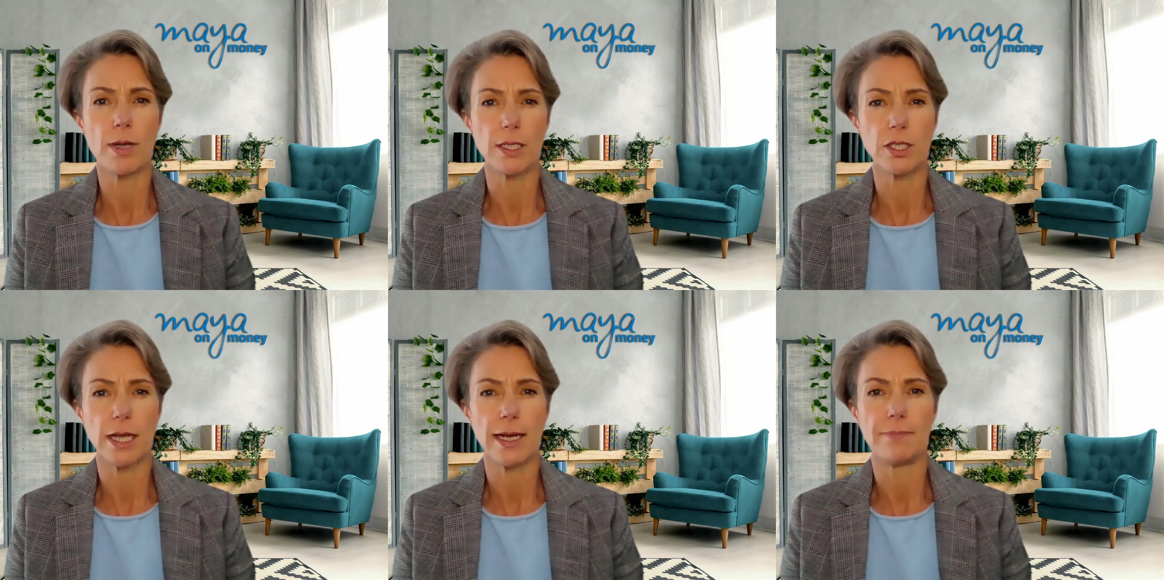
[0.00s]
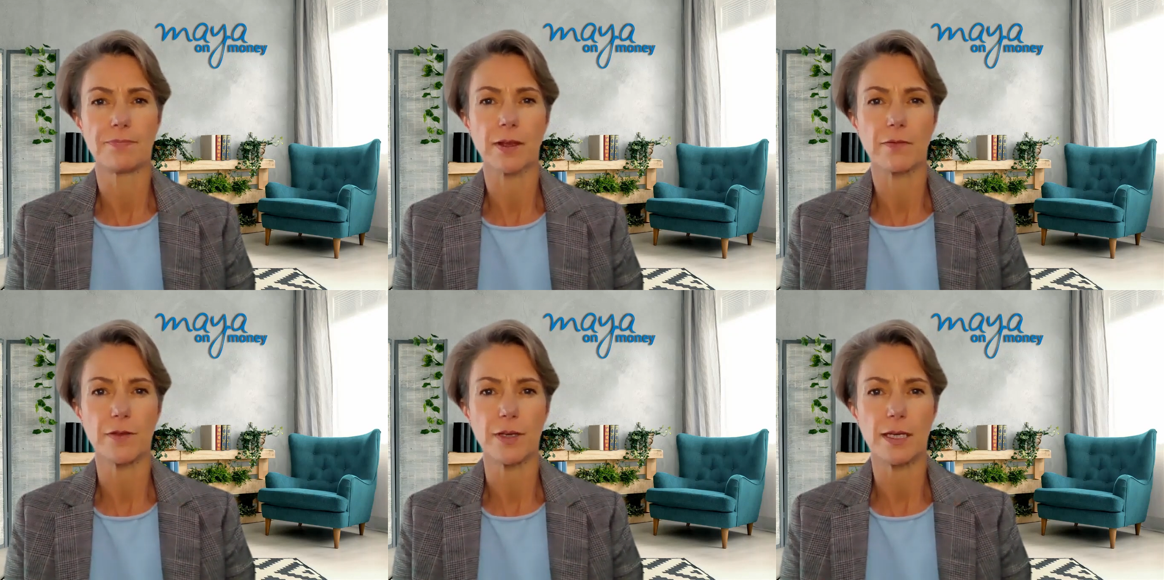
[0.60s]
mortgage
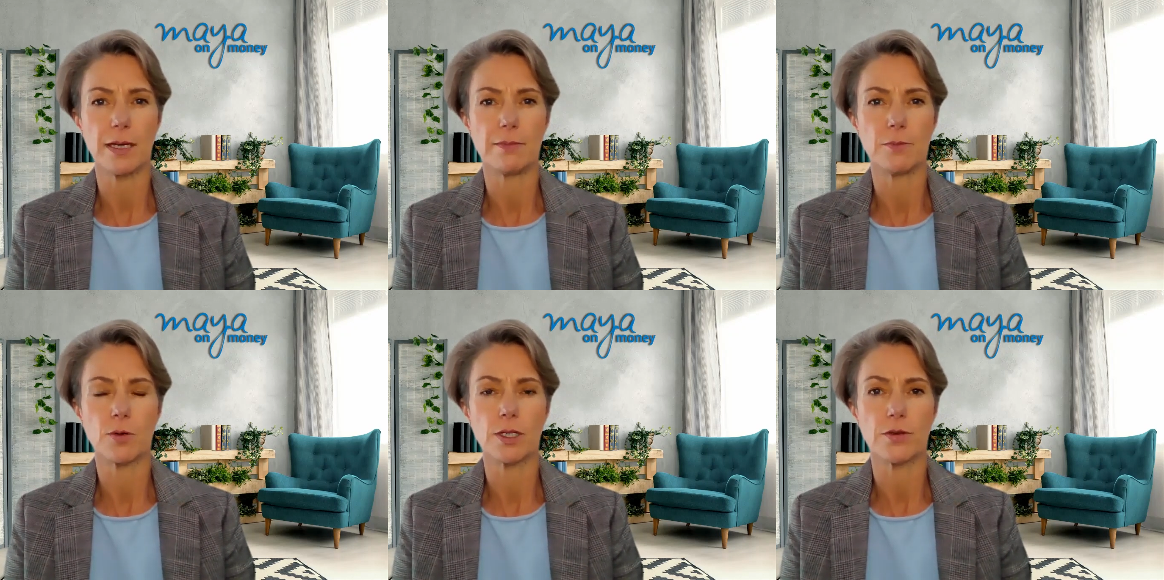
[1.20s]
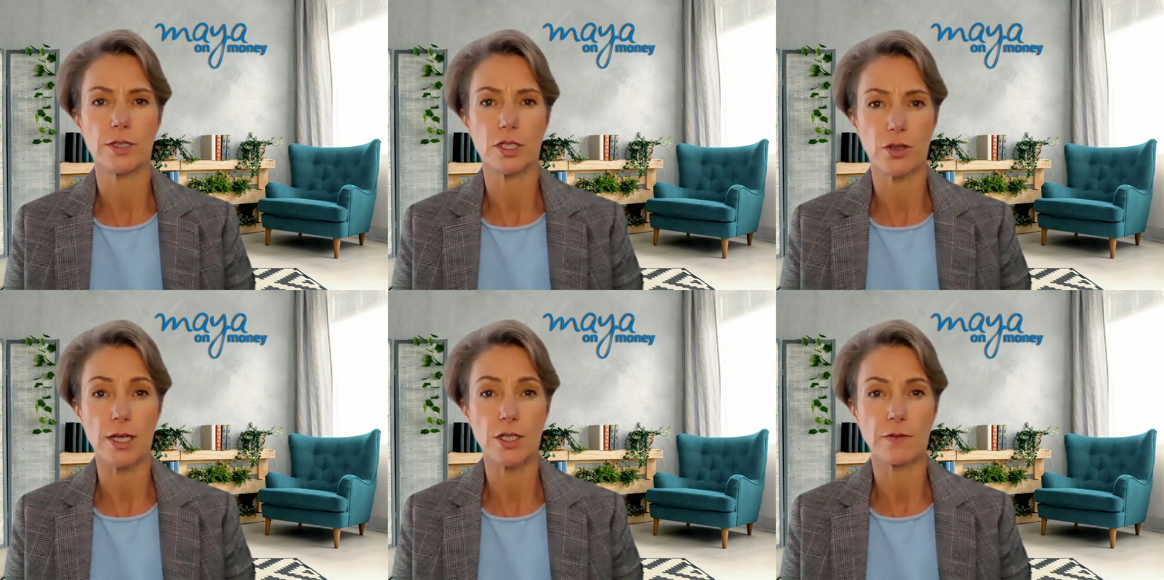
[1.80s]
fee, a mortgage
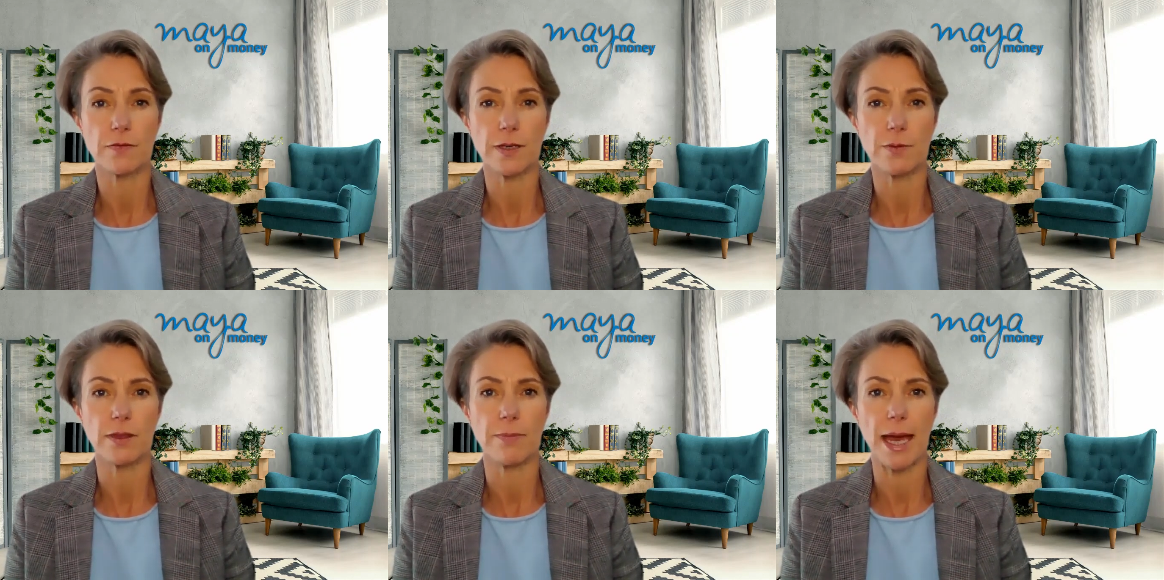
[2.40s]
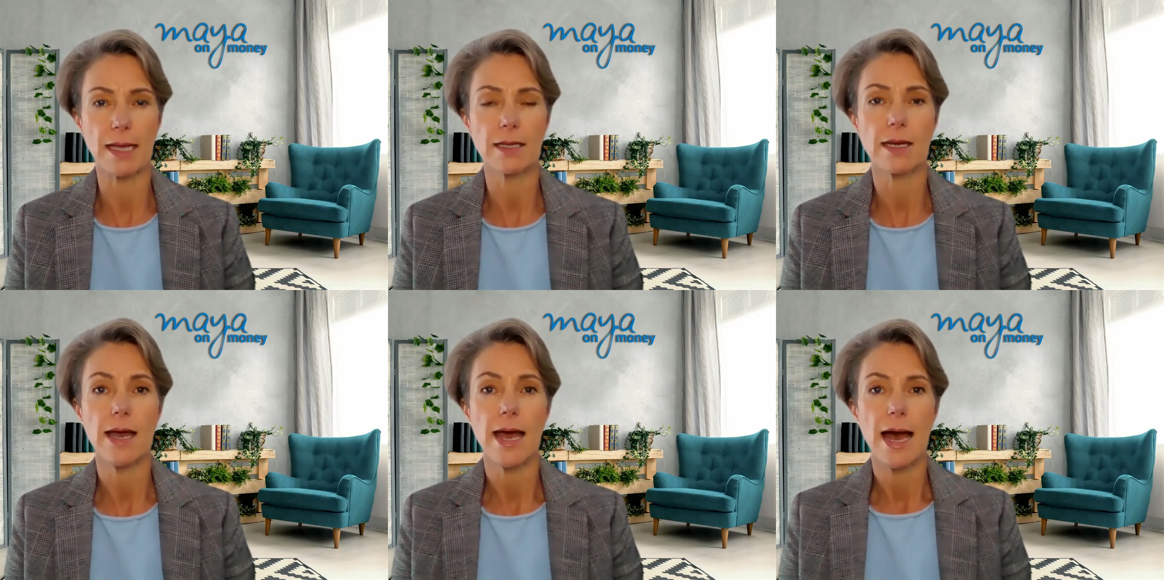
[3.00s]
registration fee with the
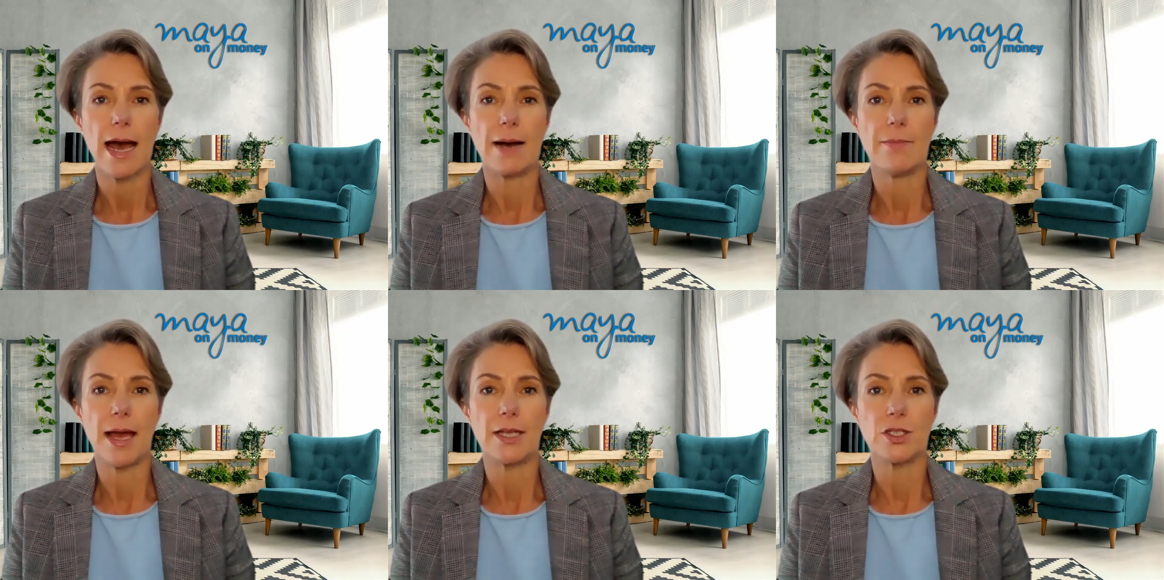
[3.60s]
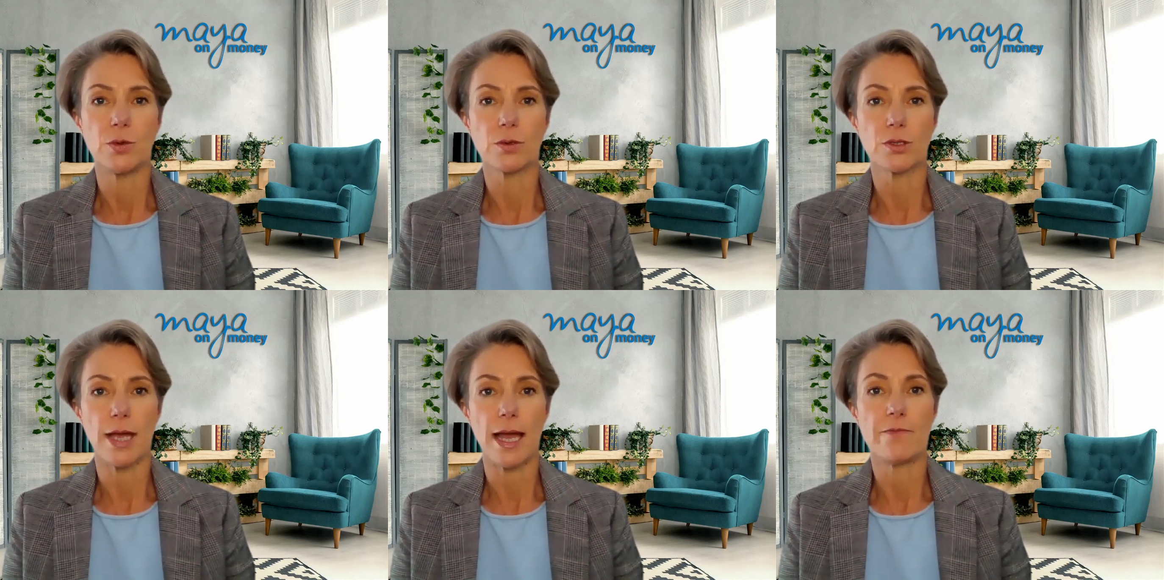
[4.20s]
bank, and you
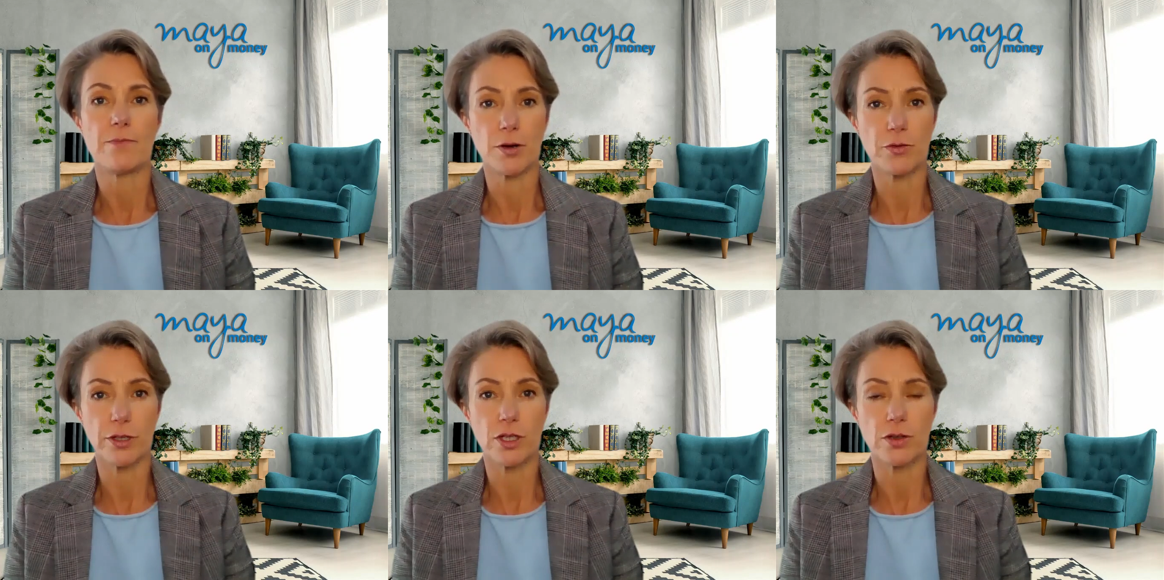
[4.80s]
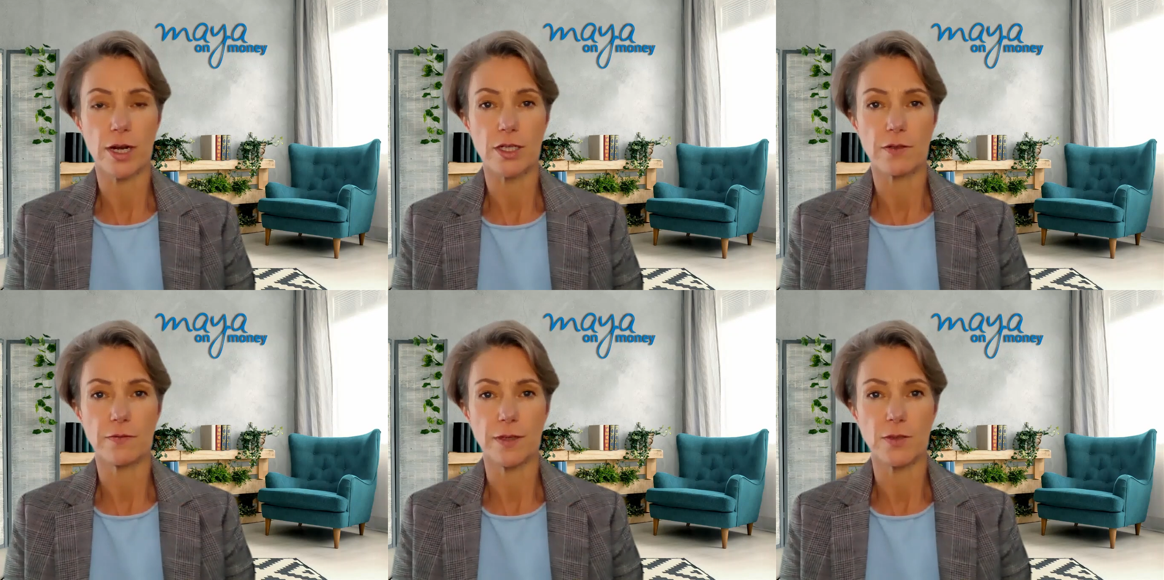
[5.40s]
also have bond
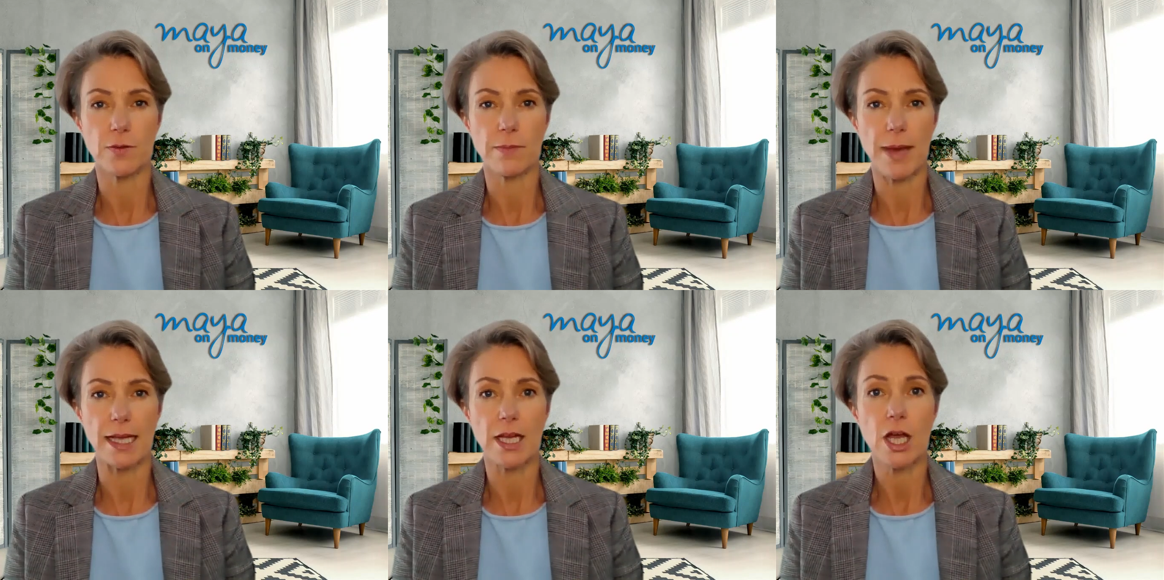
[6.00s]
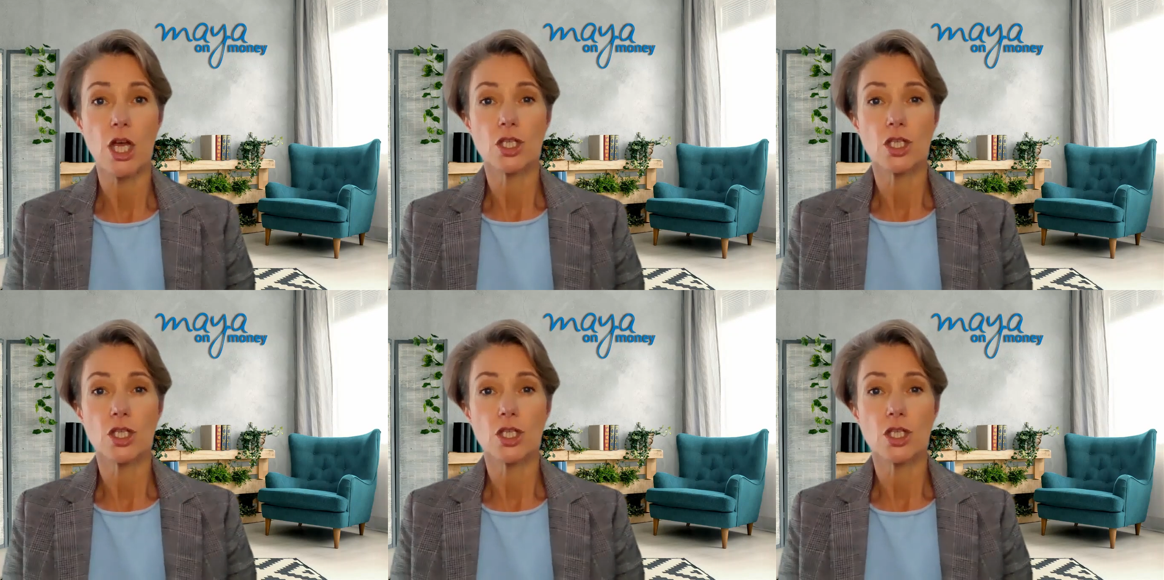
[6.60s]
registration fees with the bank.